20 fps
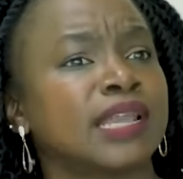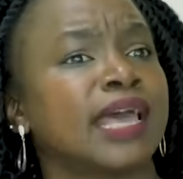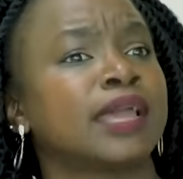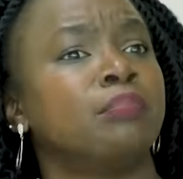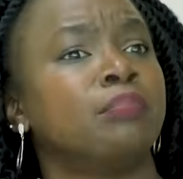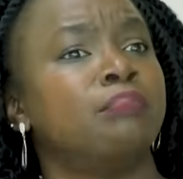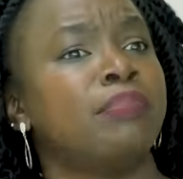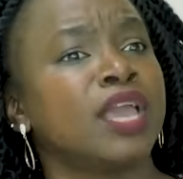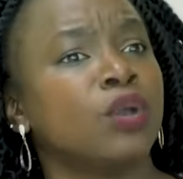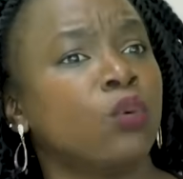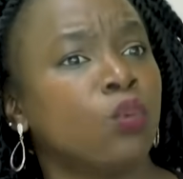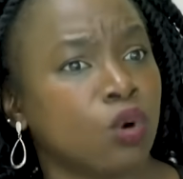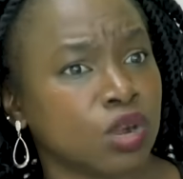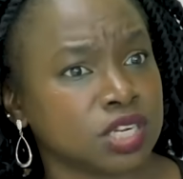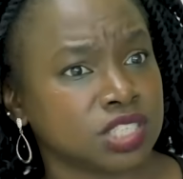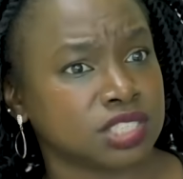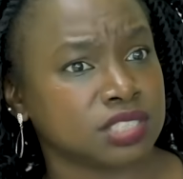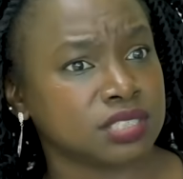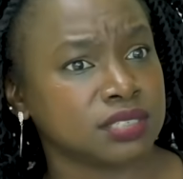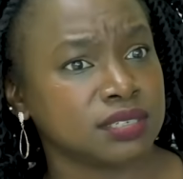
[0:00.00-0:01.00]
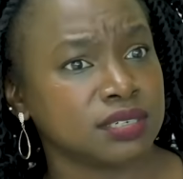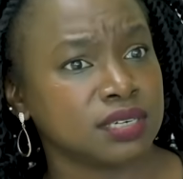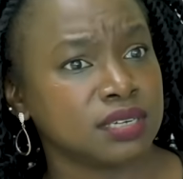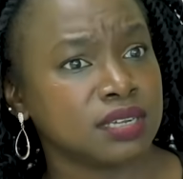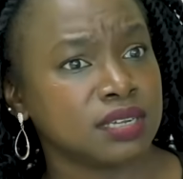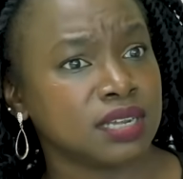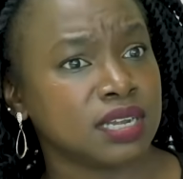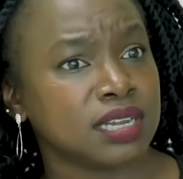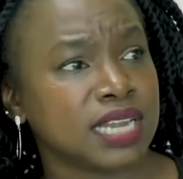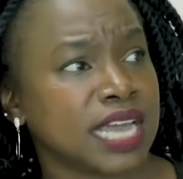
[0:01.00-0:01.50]
like Baywatch,
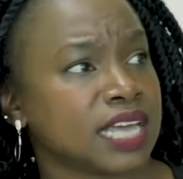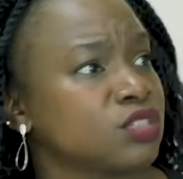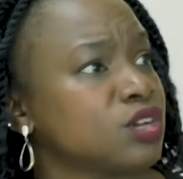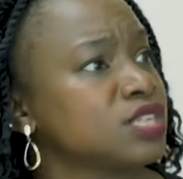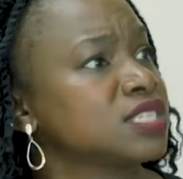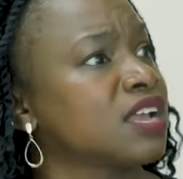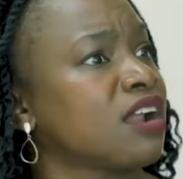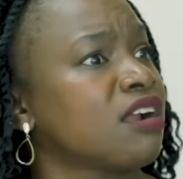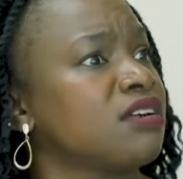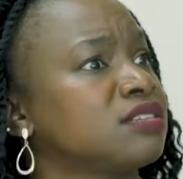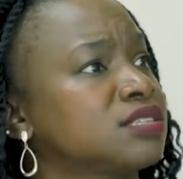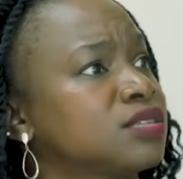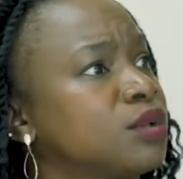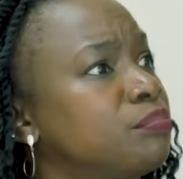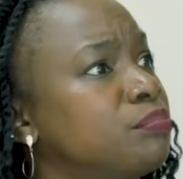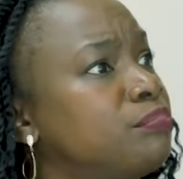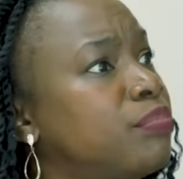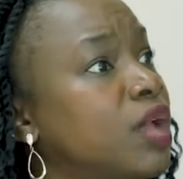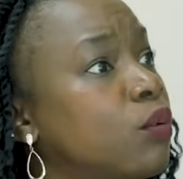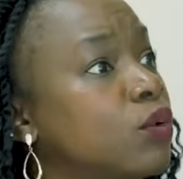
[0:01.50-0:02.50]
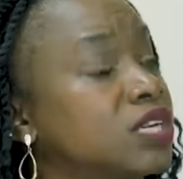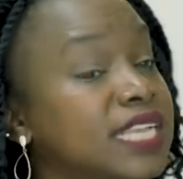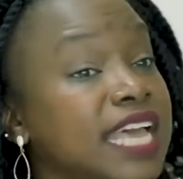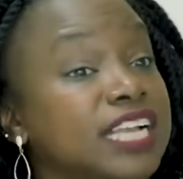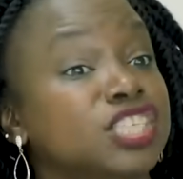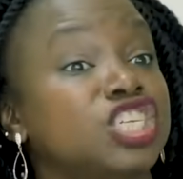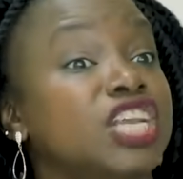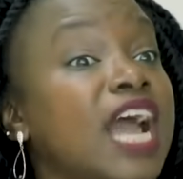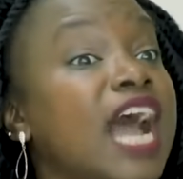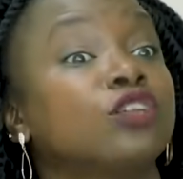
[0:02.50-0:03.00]
like those girls on Baywatch. Like
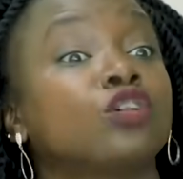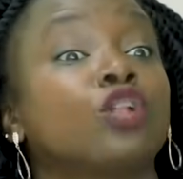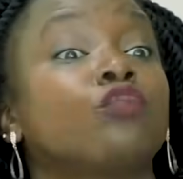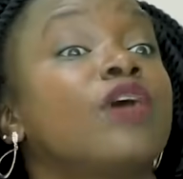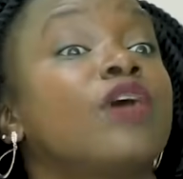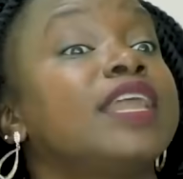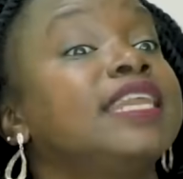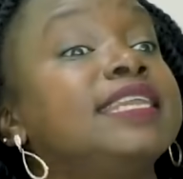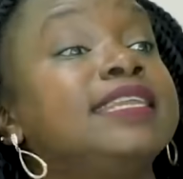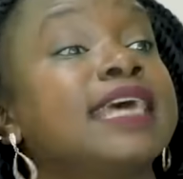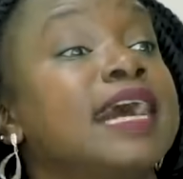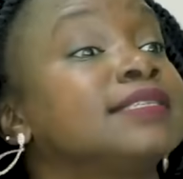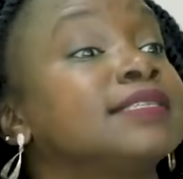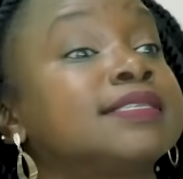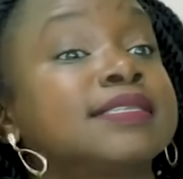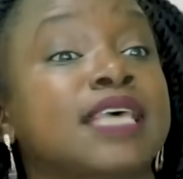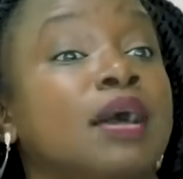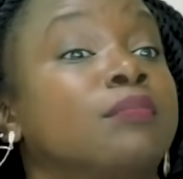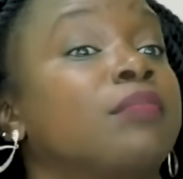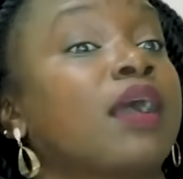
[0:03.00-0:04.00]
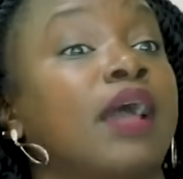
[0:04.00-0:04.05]
she had already done some